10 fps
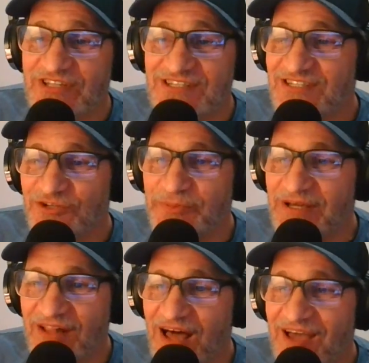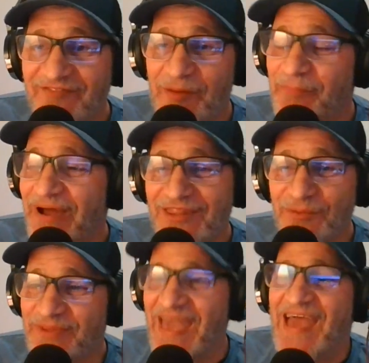could still be alive and buying
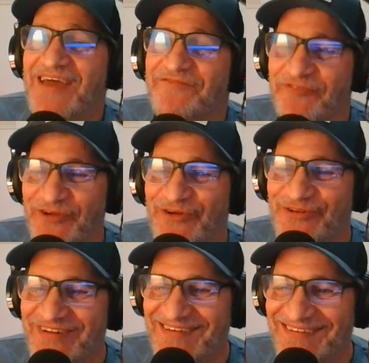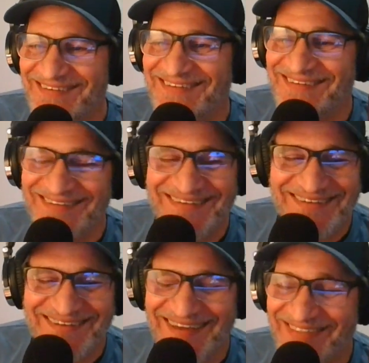them cat food.
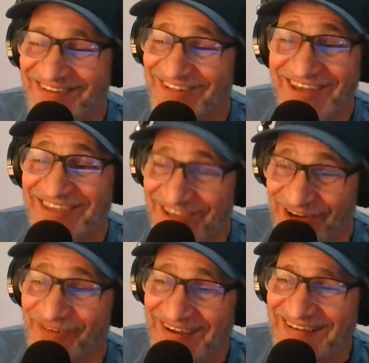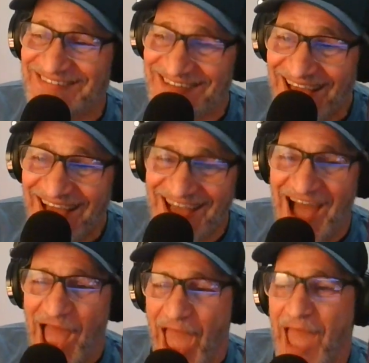And they're like, you know what?
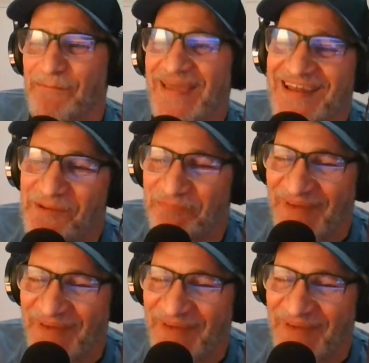I made a